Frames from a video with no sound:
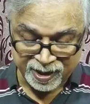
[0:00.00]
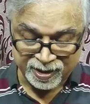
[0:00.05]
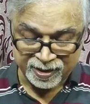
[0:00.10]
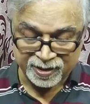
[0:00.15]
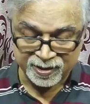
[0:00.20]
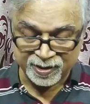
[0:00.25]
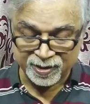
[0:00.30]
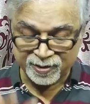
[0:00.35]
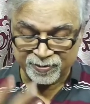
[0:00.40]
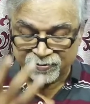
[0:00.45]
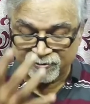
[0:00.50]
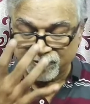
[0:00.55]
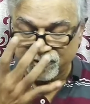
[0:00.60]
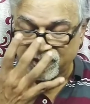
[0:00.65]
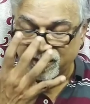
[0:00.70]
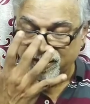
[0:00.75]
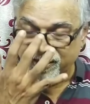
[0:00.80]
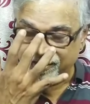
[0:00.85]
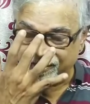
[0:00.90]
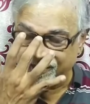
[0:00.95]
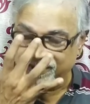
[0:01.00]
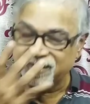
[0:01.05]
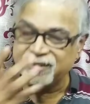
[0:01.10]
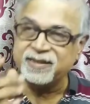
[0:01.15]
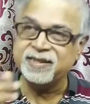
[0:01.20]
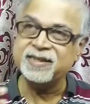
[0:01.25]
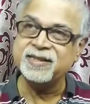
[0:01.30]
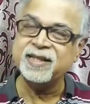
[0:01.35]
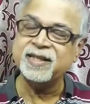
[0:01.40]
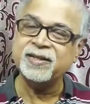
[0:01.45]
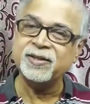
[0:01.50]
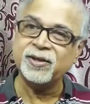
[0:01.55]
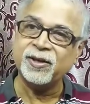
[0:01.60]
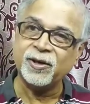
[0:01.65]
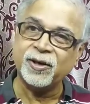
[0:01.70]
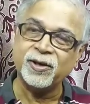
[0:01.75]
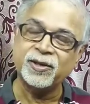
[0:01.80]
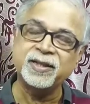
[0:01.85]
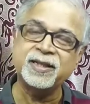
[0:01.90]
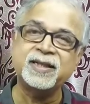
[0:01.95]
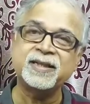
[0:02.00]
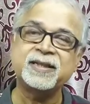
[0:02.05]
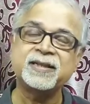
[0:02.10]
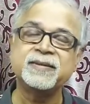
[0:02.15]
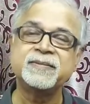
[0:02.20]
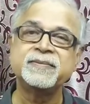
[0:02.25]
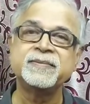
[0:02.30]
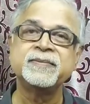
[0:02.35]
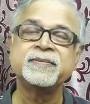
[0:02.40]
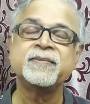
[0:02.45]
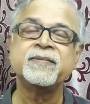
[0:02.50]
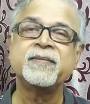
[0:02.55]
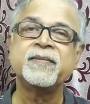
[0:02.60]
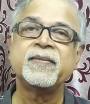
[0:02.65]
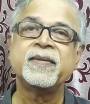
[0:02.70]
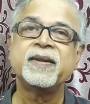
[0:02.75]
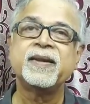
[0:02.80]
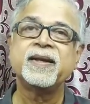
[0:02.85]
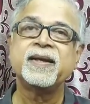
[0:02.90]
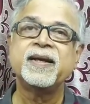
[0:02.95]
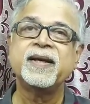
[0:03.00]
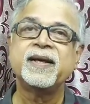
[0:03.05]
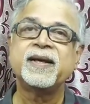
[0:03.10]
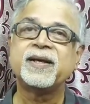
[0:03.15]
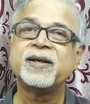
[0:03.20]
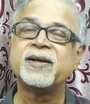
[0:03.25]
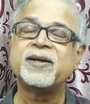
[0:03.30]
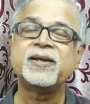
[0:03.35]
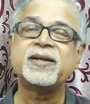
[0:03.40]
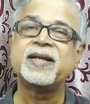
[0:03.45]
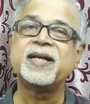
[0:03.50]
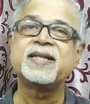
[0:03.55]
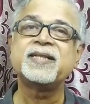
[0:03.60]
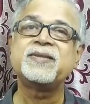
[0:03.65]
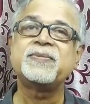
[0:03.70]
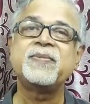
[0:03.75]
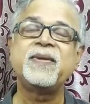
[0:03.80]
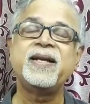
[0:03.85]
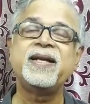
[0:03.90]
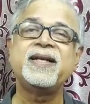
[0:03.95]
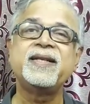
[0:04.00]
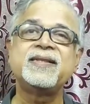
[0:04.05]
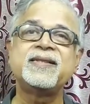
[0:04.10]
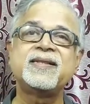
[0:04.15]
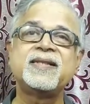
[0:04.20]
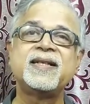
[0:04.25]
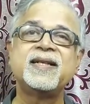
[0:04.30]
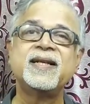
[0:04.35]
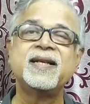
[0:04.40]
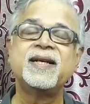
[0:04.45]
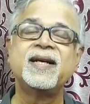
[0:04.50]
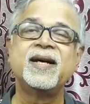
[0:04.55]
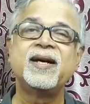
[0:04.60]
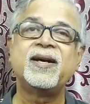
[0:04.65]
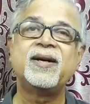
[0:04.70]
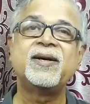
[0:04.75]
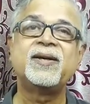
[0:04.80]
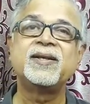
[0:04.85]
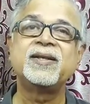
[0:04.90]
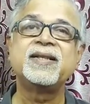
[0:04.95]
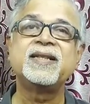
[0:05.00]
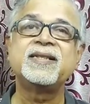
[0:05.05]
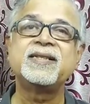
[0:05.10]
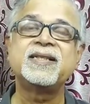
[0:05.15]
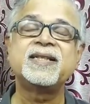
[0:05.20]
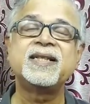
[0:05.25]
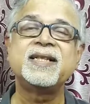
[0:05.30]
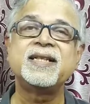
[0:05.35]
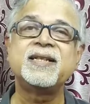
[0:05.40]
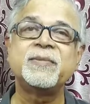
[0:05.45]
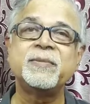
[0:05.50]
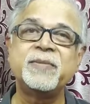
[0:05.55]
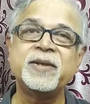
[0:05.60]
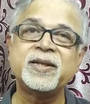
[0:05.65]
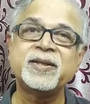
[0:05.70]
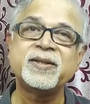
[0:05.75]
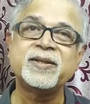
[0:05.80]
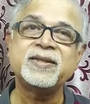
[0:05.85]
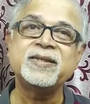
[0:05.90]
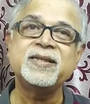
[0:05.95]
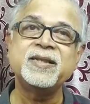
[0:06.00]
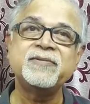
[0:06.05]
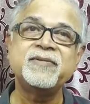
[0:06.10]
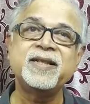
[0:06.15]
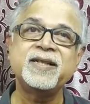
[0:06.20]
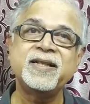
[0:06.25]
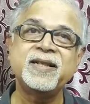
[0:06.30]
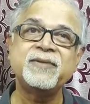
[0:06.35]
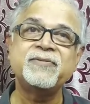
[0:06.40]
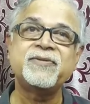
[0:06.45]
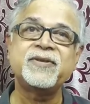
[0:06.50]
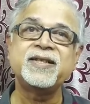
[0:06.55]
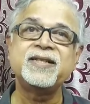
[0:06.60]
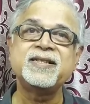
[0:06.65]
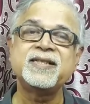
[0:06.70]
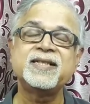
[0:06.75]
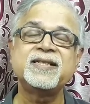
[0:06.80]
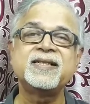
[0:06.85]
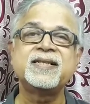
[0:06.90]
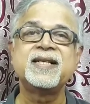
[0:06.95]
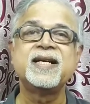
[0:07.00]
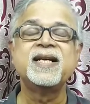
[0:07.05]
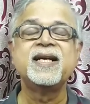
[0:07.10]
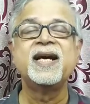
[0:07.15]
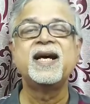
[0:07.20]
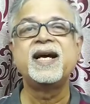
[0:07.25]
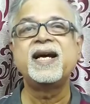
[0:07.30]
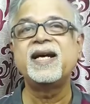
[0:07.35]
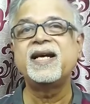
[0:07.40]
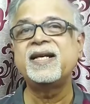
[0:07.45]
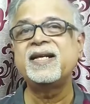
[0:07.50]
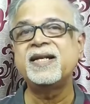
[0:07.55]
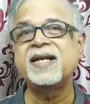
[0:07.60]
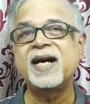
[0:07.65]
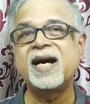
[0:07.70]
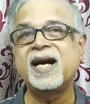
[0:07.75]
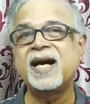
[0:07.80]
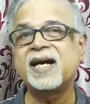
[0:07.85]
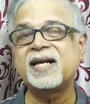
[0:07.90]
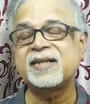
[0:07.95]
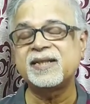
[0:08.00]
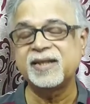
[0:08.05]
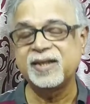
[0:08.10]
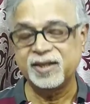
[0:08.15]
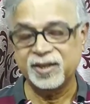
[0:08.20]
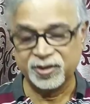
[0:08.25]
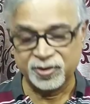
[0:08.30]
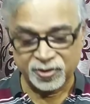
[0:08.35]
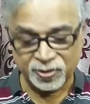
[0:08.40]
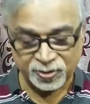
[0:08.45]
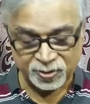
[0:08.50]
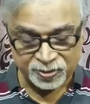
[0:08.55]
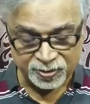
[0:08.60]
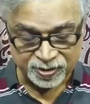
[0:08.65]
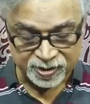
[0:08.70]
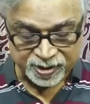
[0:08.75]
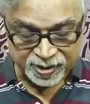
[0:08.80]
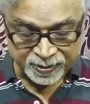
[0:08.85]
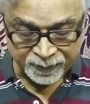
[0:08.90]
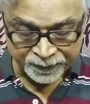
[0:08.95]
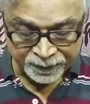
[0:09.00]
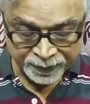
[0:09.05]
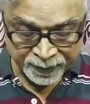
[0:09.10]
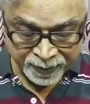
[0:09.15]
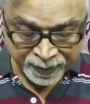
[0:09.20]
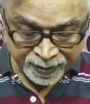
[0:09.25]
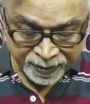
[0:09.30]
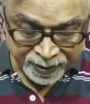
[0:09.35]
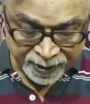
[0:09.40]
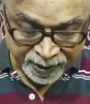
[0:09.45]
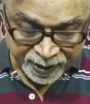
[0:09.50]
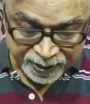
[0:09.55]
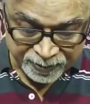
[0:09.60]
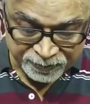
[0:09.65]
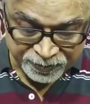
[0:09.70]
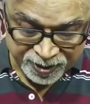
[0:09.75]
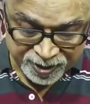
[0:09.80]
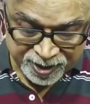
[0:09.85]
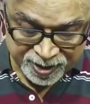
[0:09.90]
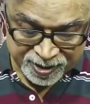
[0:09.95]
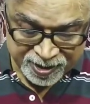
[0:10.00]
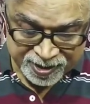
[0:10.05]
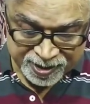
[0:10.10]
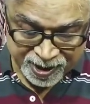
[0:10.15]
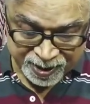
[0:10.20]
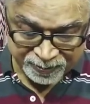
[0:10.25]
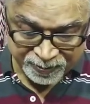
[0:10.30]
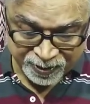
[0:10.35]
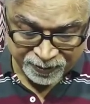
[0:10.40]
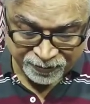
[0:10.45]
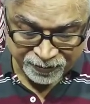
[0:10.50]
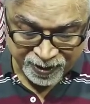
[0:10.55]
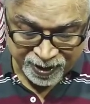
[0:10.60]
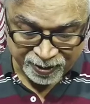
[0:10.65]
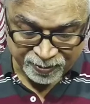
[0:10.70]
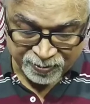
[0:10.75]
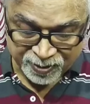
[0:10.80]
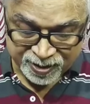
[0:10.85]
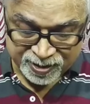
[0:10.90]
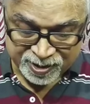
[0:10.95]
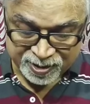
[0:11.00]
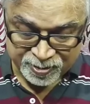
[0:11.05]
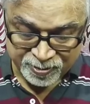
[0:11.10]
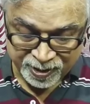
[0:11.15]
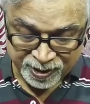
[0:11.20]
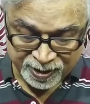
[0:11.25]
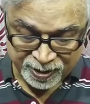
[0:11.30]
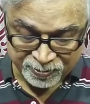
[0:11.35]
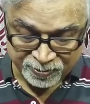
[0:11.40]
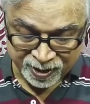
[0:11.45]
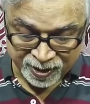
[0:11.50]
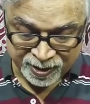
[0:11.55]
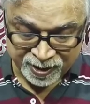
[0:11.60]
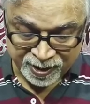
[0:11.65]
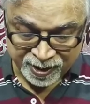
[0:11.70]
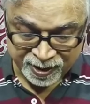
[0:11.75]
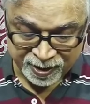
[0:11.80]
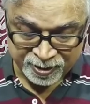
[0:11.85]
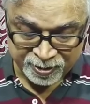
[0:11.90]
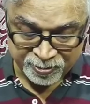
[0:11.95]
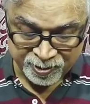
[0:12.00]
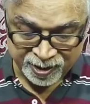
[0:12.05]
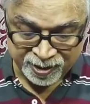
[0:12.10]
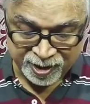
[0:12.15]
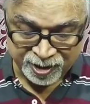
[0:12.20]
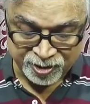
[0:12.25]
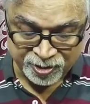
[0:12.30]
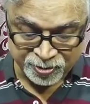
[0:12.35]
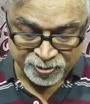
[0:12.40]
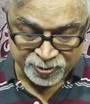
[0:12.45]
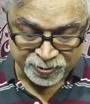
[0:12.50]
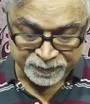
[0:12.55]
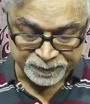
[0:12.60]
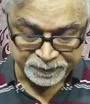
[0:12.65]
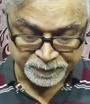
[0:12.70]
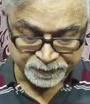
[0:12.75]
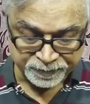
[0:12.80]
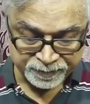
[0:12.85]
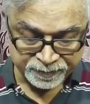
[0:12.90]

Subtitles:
head of Christ. This is an order God has placed on this earth because of the differences in our roles. Ephesians chapter 5 verse 21 and 22.